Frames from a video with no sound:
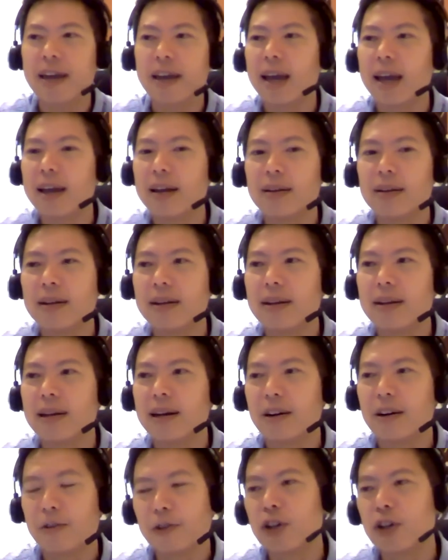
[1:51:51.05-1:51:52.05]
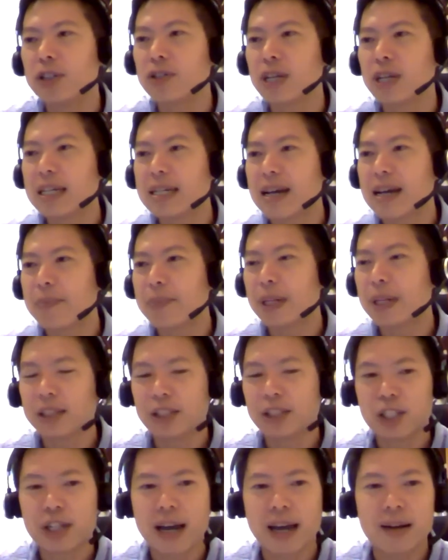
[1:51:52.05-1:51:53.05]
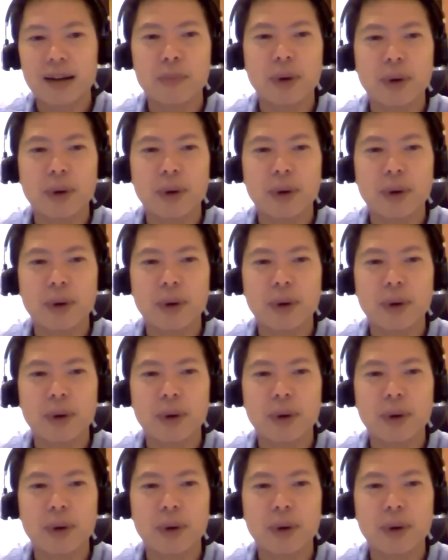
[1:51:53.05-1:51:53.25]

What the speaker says: And of course, you can type in the chat,